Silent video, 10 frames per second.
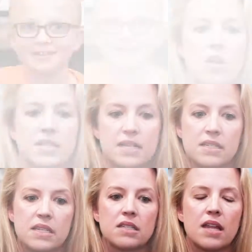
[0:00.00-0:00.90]
Our
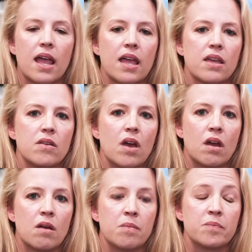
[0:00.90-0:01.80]
dentist had
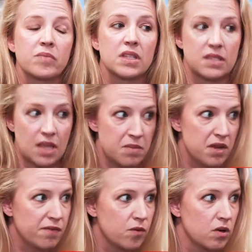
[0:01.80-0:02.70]
sent
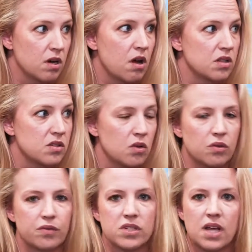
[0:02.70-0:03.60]
me for a
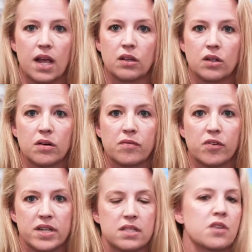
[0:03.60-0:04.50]
consult for Tyler
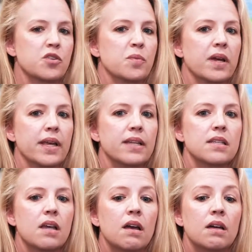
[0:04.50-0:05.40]
for his underbite,